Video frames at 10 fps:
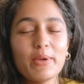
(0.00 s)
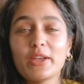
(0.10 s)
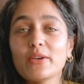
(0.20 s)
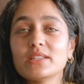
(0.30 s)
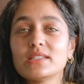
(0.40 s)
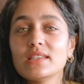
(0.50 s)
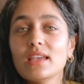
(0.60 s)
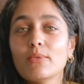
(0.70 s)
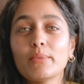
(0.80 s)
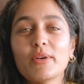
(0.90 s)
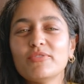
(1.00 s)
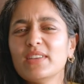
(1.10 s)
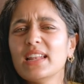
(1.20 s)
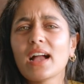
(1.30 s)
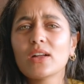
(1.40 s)
we go to see when we're
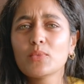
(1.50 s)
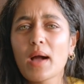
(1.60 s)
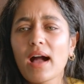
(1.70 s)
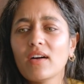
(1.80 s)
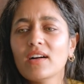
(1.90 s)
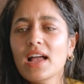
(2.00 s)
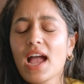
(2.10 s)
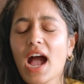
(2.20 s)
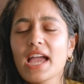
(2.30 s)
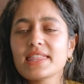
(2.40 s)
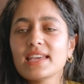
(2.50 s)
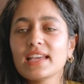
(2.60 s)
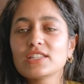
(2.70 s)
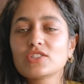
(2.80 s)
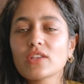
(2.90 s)
feeling unwell. I
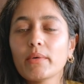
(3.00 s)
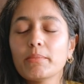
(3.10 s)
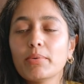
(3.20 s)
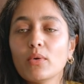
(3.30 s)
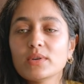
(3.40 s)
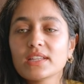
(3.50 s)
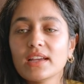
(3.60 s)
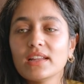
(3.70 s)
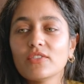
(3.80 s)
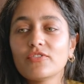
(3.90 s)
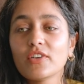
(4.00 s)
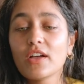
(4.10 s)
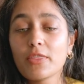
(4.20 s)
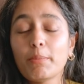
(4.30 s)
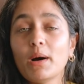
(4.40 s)
think it's so important
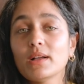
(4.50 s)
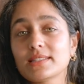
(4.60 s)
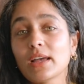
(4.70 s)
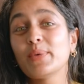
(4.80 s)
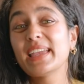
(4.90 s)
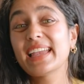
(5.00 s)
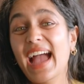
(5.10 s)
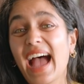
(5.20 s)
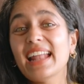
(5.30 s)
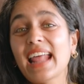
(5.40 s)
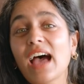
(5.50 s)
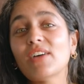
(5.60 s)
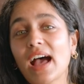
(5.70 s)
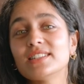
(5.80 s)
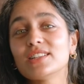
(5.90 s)
for the parts that we can have
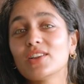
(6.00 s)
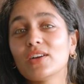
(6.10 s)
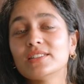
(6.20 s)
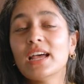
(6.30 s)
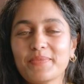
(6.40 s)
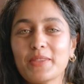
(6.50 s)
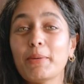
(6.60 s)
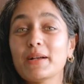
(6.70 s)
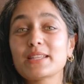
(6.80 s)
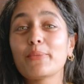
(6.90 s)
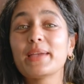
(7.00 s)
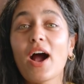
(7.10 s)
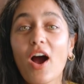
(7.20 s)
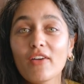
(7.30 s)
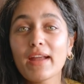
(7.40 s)
handle on, the parts that we
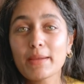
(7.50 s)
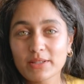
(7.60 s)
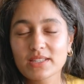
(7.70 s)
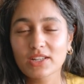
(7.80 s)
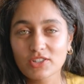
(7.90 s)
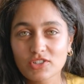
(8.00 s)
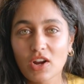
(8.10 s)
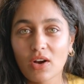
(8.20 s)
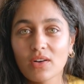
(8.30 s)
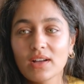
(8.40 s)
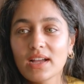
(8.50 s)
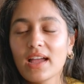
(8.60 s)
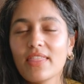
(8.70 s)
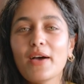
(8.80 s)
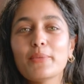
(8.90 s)
are able to control,
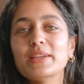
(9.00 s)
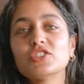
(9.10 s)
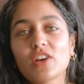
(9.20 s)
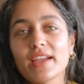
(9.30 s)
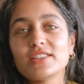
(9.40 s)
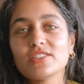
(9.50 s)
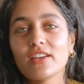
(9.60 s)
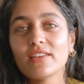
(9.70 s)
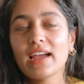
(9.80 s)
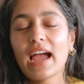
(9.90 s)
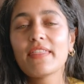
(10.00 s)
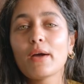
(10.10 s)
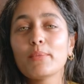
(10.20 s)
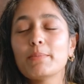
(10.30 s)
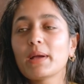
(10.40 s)
that we try to and
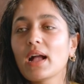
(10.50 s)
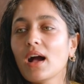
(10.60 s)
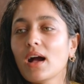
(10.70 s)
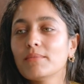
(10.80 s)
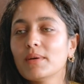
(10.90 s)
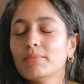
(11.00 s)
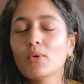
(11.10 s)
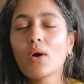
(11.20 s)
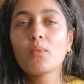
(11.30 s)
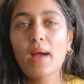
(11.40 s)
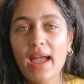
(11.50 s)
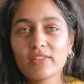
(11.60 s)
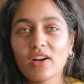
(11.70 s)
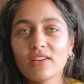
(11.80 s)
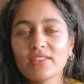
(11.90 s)
that we become more
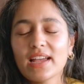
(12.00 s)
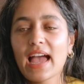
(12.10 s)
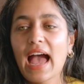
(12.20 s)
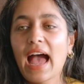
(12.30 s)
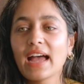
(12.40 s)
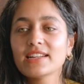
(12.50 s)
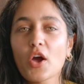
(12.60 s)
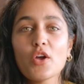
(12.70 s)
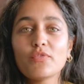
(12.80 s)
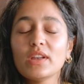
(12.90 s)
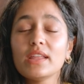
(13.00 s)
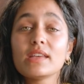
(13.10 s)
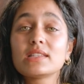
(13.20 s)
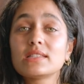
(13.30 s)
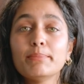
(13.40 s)
aware of. And hopefully
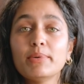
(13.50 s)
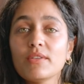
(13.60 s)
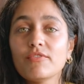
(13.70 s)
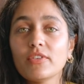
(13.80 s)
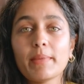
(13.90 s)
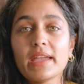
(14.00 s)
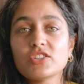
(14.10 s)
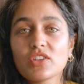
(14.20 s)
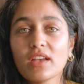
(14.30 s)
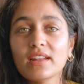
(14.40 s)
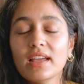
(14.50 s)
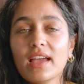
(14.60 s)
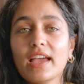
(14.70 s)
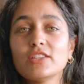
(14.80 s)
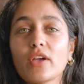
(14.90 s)
this simple information
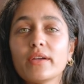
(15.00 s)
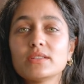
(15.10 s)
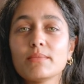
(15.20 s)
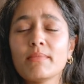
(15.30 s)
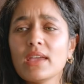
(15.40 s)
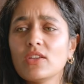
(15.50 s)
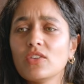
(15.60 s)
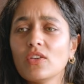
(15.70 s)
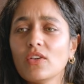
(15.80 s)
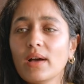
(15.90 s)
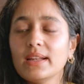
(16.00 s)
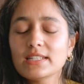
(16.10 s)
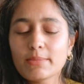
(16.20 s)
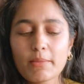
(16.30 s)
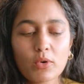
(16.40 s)
is going to make you a
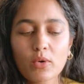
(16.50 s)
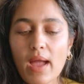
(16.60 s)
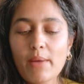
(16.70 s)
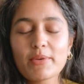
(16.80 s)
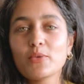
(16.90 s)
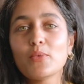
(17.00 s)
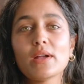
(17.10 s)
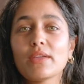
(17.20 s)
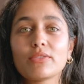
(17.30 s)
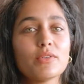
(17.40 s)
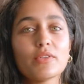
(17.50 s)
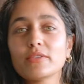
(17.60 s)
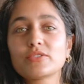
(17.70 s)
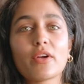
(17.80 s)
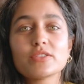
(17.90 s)
little bit more aware when you're walking through
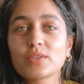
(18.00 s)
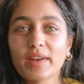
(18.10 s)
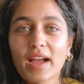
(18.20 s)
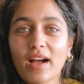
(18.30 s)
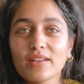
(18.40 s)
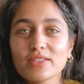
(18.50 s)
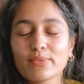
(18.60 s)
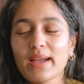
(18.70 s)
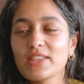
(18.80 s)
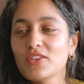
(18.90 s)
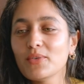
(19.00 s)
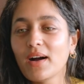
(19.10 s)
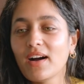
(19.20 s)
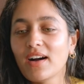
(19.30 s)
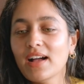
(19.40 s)
those grocery aisles, when you
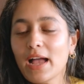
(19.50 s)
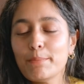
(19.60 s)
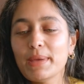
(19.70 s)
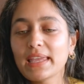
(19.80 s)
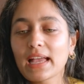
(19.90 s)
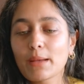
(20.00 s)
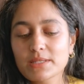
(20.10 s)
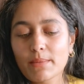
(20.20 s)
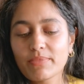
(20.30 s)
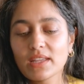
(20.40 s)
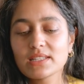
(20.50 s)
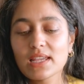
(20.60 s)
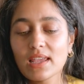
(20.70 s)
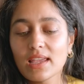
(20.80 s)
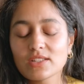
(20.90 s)
are picking up something something
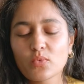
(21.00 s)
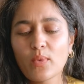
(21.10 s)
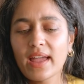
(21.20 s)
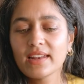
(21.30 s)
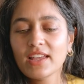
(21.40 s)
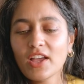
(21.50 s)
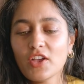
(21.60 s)
to eat, when